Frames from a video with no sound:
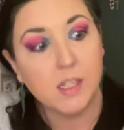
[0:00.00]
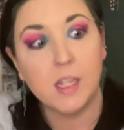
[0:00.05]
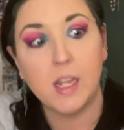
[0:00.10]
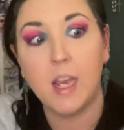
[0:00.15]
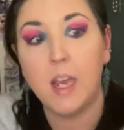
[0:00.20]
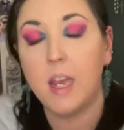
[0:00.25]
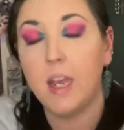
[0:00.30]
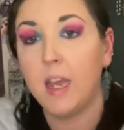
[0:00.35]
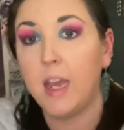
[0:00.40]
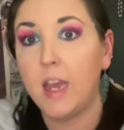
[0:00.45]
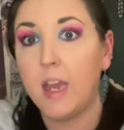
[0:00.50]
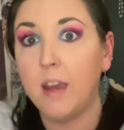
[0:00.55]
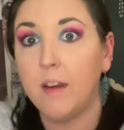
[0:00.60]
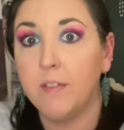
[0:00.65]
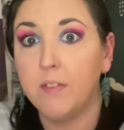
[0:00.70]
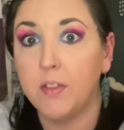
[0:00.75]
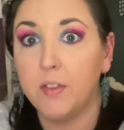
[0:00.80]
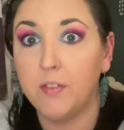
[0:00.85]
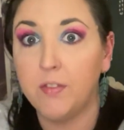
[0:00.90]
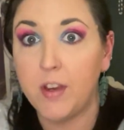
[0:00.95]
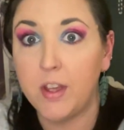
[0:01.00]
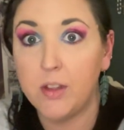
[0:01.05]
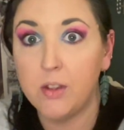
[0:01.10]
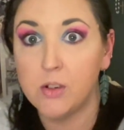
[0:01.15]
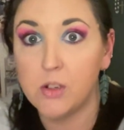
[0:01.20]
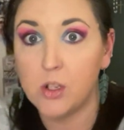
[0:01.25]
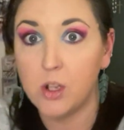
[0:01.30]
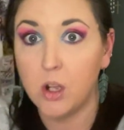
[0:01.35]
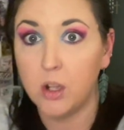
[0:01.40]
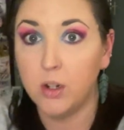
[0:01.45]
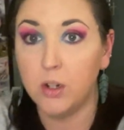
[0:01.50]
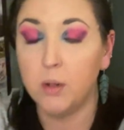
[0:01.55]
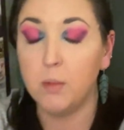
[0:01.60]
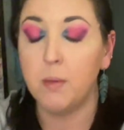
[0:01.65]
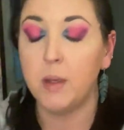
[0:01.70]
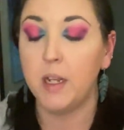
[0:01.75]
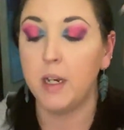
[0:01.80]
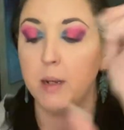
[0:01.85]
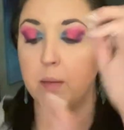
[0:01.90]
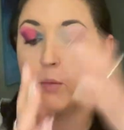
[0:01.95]
that have the feathers on them
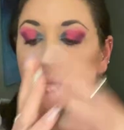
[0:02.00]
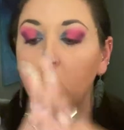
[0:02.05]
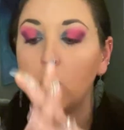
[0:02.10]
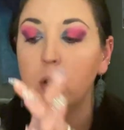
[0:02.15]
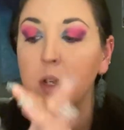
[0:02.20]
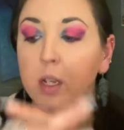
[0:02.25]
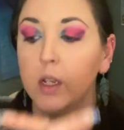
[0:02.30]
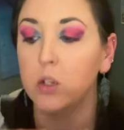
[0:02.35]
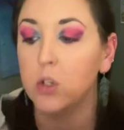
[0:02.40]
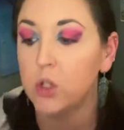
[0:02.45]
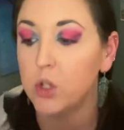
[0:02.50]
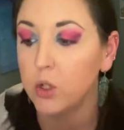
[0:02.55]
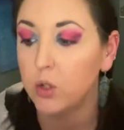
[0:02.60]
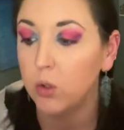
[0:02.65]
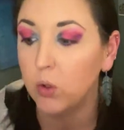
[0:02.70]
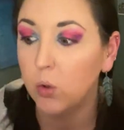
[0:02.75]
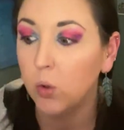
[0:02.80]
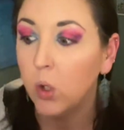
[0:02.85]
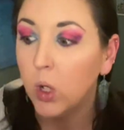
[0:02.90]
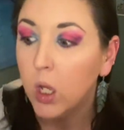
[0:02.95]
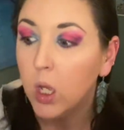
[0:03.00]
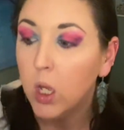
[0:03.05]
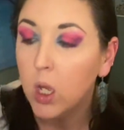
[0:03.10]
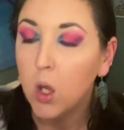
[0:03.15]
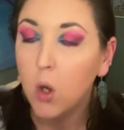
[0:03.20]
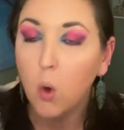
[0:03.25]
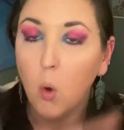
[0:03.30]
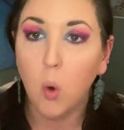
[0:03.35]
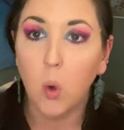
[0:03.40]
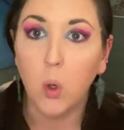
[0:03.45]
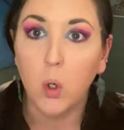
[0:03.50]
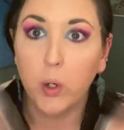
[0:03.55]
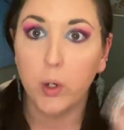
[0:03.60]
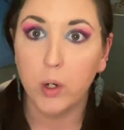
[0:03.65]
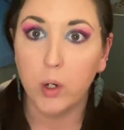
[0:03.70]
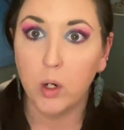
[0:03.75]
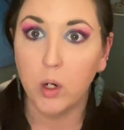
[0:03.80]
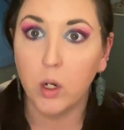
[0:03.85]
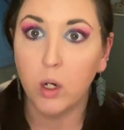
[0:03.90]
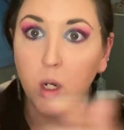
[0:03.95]
and I'm going to
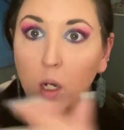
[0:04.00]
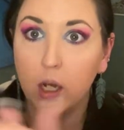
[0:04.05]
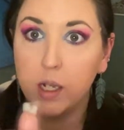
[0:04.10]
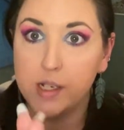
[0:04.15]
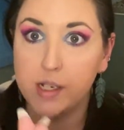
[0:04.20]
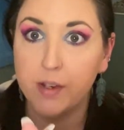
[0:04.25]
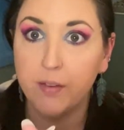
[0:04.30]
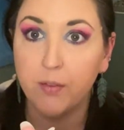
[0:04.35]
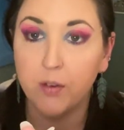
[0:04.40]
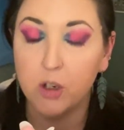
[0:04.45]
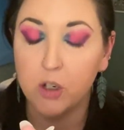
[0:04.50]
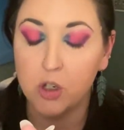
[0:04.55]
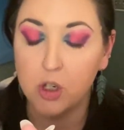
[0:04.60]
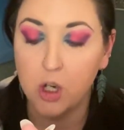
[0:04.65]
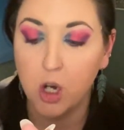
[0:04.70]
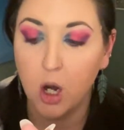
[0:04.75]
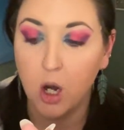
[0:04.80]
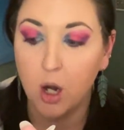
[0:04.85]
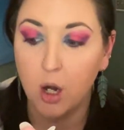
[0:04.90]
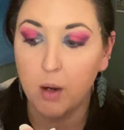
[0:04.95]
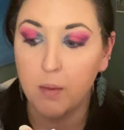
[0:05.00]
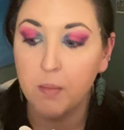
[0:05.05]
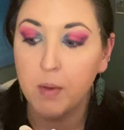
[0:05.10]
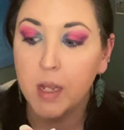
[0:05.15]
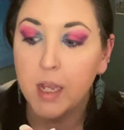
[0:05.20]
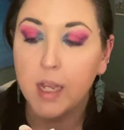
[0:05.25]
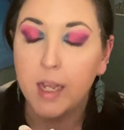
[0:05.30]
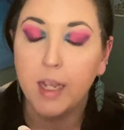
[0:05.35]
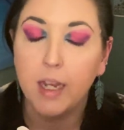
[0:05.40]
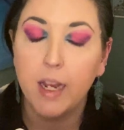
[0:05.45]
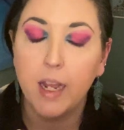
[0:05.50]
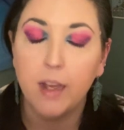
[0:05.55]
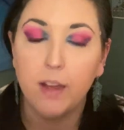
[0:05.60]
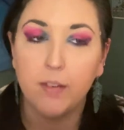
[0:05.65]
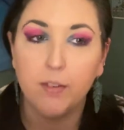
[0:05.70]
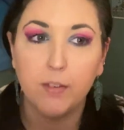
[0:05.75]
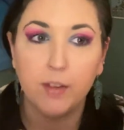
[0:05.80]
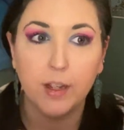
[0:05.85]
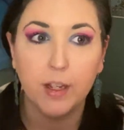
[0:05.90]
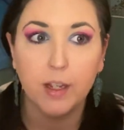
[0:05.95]
order a different charm and
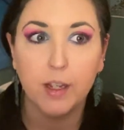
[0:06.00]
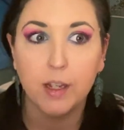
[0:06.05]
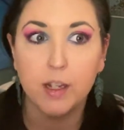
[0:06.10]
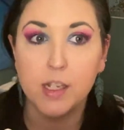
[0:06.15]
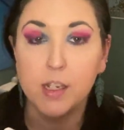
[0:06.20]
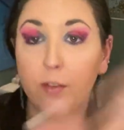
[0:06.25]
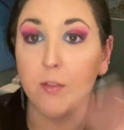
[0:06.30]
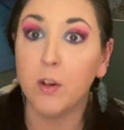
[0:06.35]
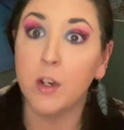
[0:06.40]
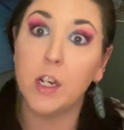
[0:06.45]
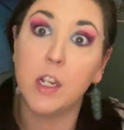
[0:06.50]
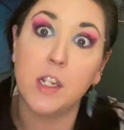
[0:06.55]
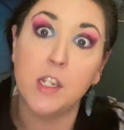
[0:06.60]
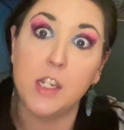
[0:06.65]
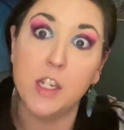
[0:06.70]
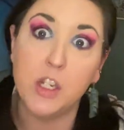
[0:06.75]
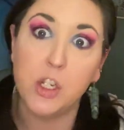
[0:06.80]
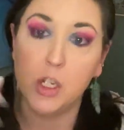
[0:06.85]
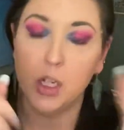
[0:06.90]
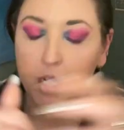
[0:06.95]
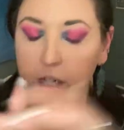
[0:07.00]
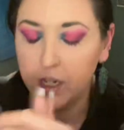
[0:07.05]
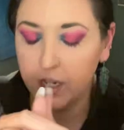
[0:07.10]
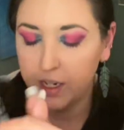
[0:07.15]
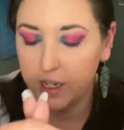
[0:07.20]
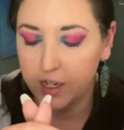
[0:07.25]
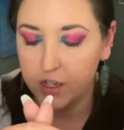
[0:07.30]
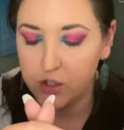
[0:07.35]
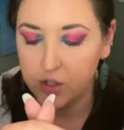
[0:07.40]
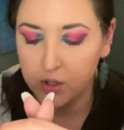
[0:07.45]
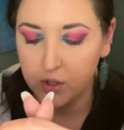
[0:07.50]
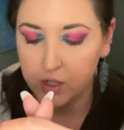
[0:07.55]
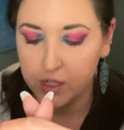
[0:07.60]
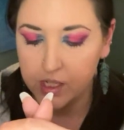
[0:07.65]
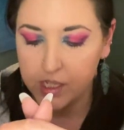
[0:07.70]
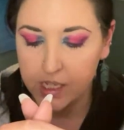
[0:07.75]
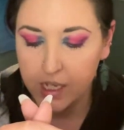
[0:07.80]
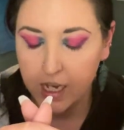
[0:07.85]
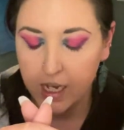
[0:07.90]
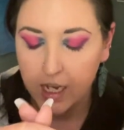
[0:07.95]
have like a different edition, I guess you
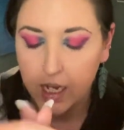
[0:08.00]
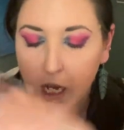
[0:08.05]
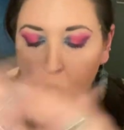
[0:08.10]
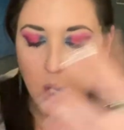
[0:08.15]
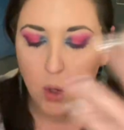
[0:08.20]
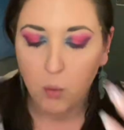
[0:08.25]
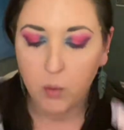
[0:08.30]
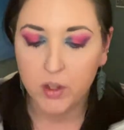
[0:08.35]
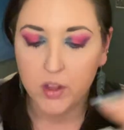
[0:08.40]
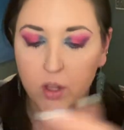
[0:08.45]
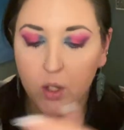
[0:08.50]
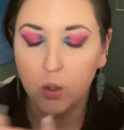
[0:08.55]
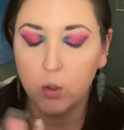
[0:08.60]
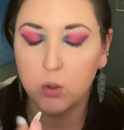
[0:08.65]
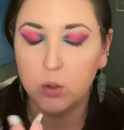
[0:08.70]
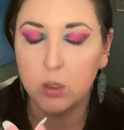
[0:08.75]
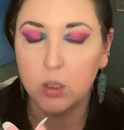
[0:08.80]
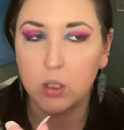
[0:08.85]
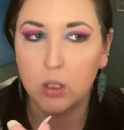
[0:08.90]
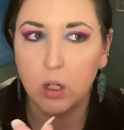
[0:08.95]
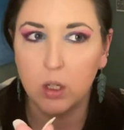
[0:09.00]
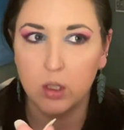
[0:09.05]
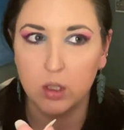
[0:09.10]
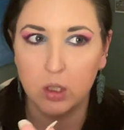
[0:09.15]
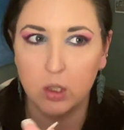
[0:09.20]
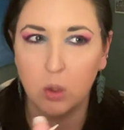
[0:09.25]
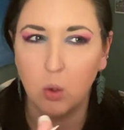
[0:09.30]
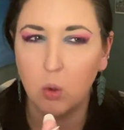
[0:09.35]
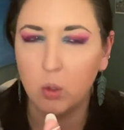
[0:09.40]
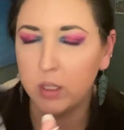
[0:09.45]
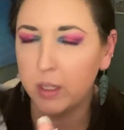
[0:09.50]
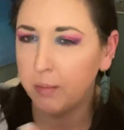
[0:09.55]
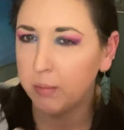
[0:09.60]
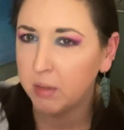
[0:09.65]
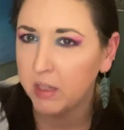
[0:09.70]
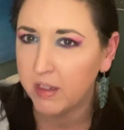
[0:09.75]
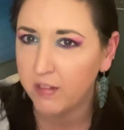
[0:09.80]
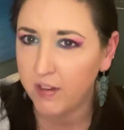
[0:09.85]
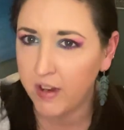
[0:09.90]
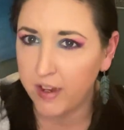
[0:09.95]
could say, when those are sold. I
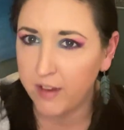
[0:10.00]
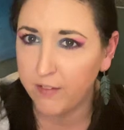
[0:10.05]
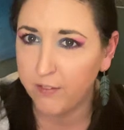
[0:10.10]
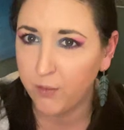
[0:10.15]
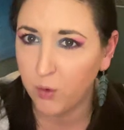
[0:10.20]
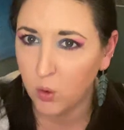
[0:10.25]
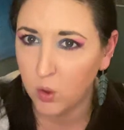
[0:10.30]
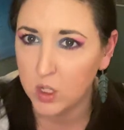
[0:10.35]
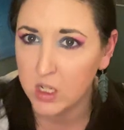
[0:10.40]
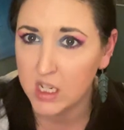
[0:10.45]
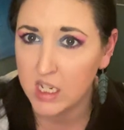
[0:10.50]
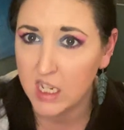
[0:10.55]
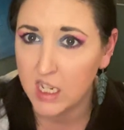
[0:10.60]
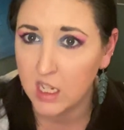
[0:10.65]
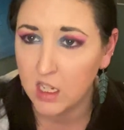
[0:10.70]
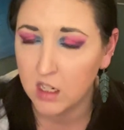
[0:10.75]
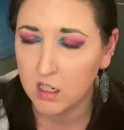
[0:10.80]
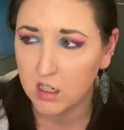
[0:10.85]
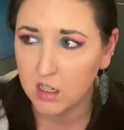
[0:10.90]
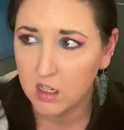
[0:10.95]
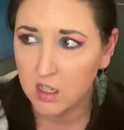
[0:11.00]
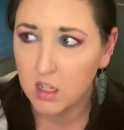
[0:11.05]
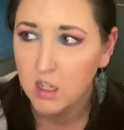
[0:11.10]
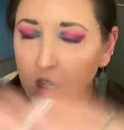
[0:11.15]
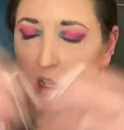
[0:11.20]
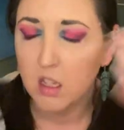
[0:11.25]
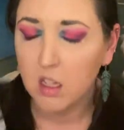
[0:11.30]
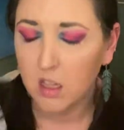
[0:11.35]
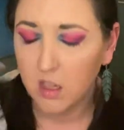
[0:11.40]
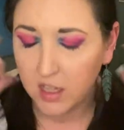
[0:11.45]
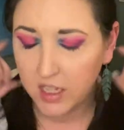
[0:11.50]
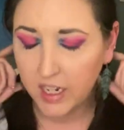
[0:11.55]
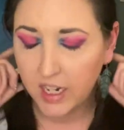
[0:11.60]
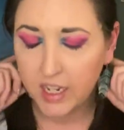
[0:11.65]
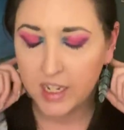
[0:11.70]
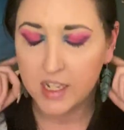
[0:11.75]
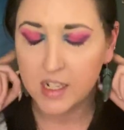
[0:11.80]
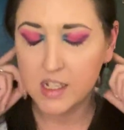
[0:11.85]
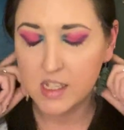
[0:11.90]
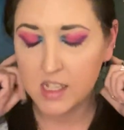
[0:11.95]
believe I have 14 that
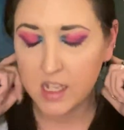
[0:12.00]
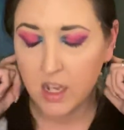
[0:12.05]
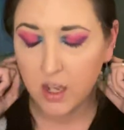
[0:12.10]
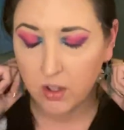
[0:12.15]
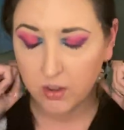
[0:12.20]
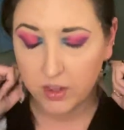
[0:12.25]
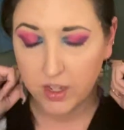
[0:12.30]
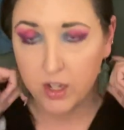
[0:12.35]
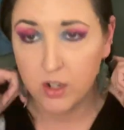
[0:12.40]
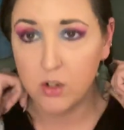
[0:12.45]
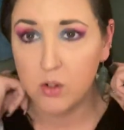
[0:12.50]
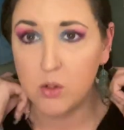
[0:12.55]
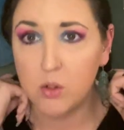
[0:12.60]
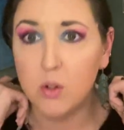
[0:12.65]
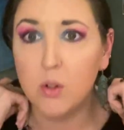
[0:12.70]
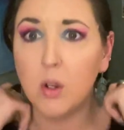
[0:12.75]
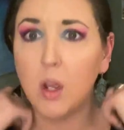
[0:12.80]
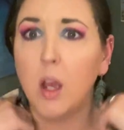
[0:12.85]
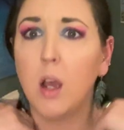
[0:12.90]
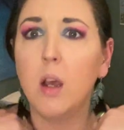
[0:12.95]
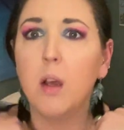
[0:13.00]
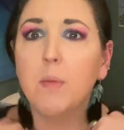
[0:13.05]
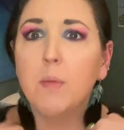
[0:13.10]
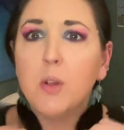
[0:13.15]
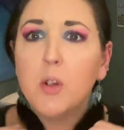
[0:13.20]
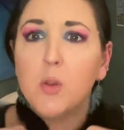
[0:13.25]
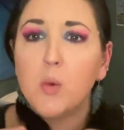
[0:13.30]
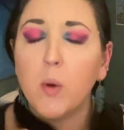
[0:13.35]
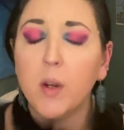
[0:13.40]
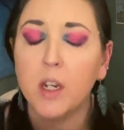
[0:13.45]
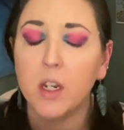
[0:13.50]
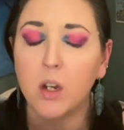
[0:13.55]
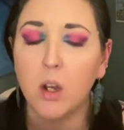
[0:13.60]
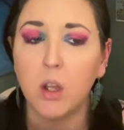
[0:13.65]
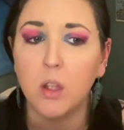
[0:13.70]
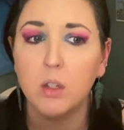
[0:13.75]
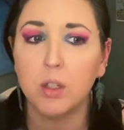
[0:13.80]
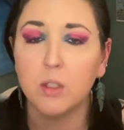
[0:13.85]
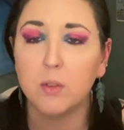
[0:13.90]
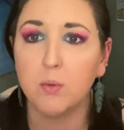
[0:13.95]
I can sell. They're um, they're
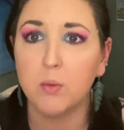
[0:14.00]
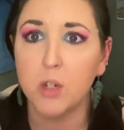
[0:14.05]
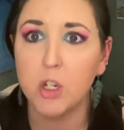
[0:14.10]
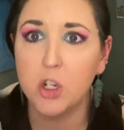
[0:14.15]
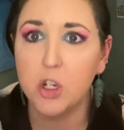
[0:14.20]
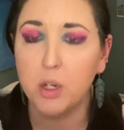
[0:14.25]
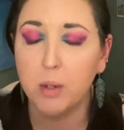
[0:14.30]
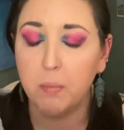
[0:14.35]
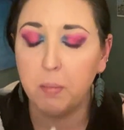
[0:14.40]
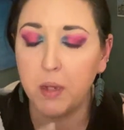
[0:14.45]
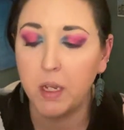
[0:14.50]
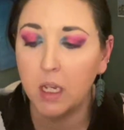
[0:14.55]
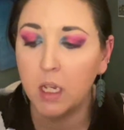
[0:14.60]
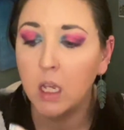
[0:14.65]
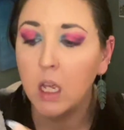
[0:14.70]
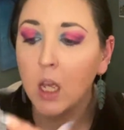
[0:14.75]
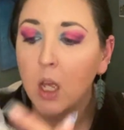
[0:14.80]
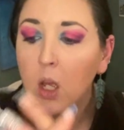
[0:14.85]
$20 free shipping